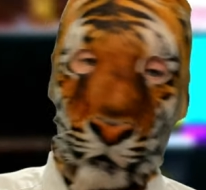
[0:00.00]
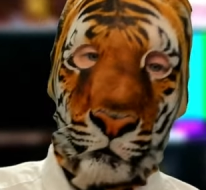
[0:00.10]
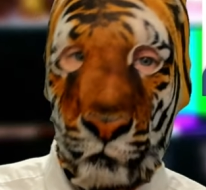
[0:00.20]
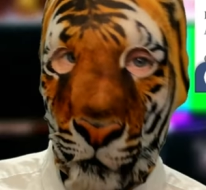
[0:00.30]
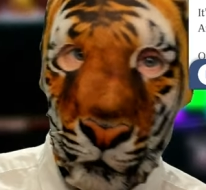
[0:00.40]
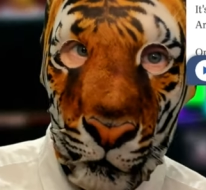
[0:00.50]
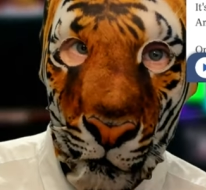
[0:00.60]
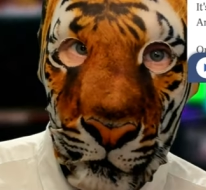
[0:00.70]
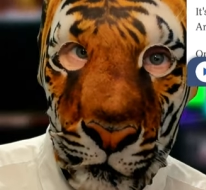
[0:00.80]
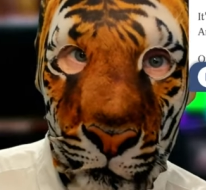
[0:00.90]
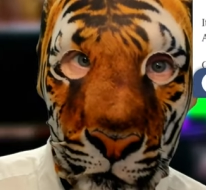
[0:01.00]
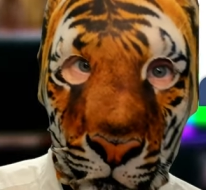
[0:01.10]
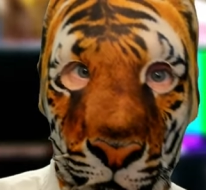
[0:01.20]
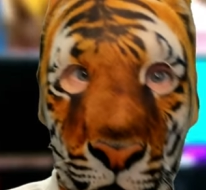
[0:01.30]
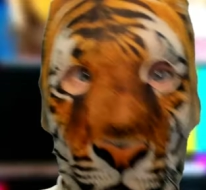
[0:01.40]
Could be a milk shortage,
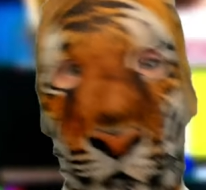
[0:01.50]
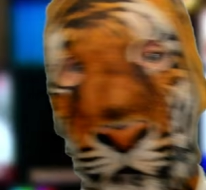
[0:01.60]
people.